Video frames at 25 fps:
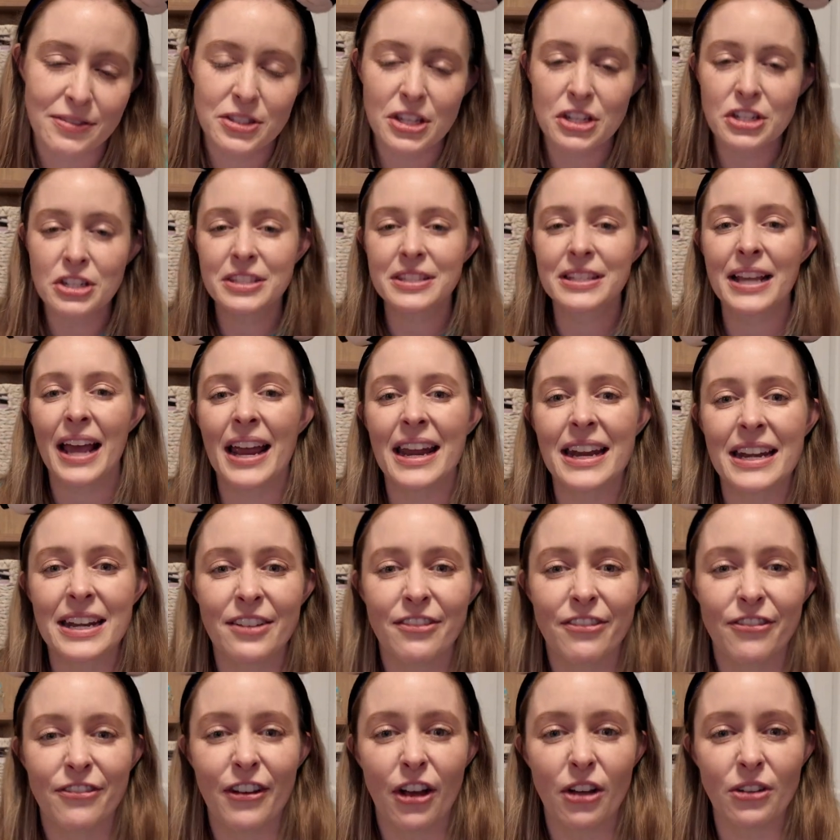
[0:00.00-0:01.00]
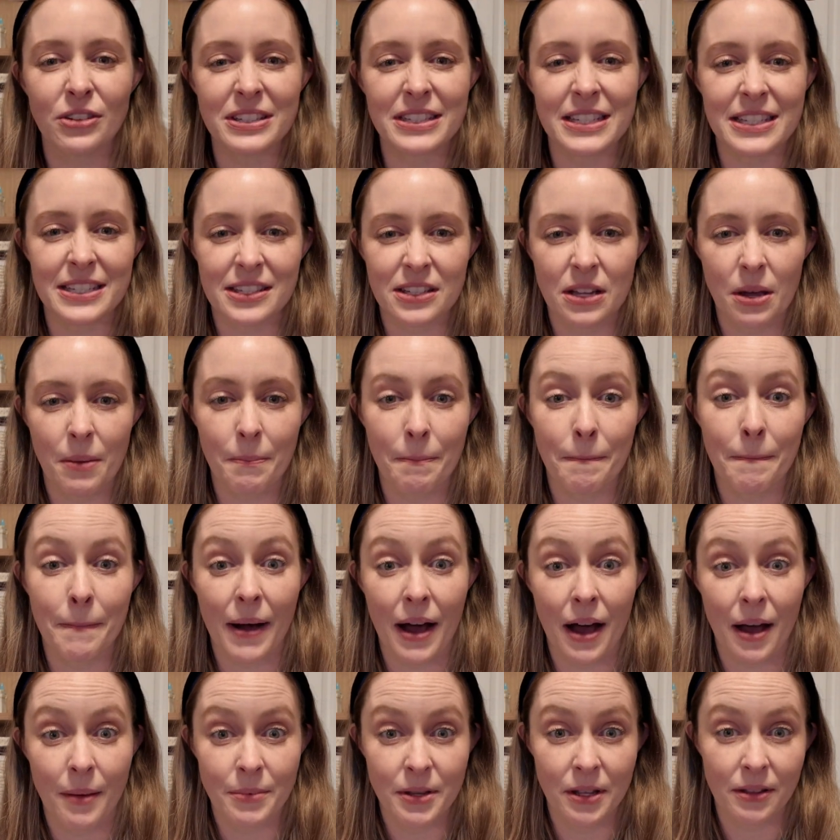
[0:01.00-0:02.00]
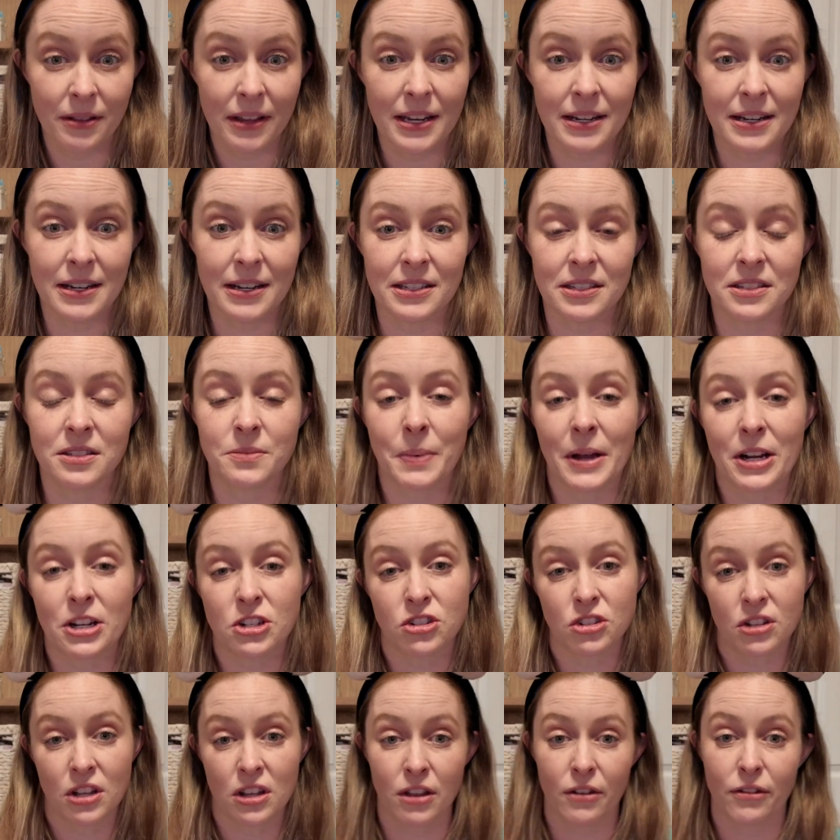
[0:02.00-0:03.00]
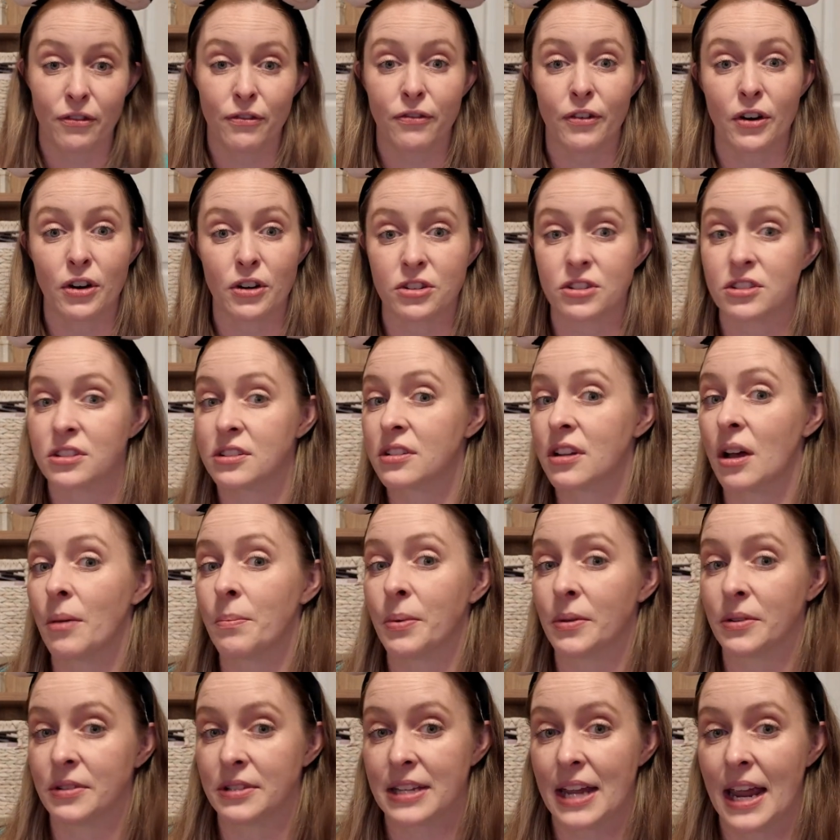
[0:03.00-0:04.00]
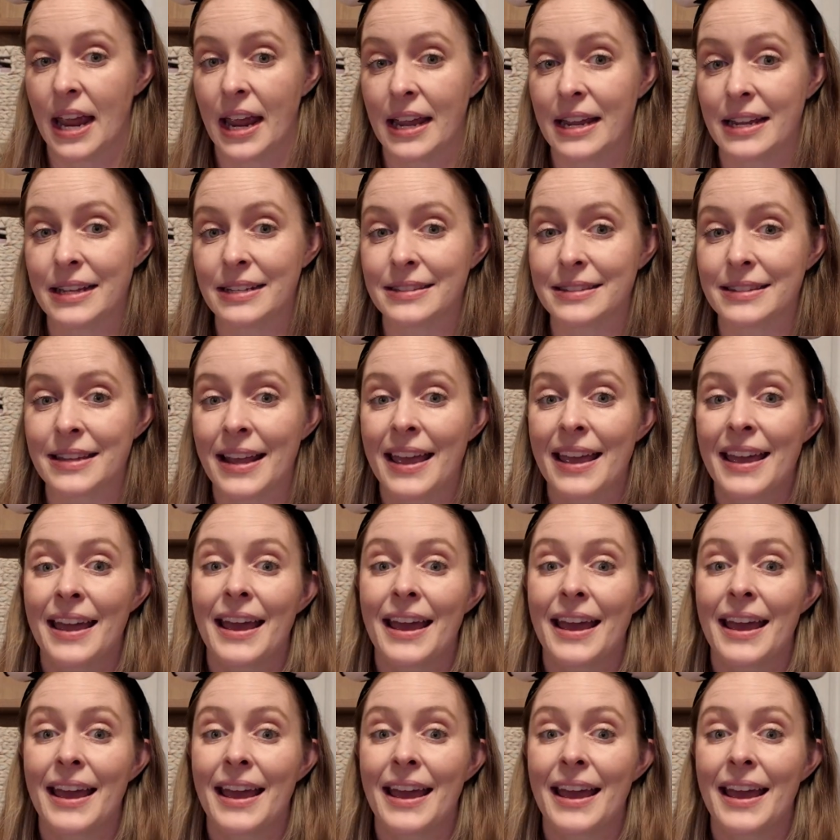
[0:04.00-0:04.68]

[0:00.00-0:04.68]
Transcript: So I just kind of felt discombobulated, especially the first couple days,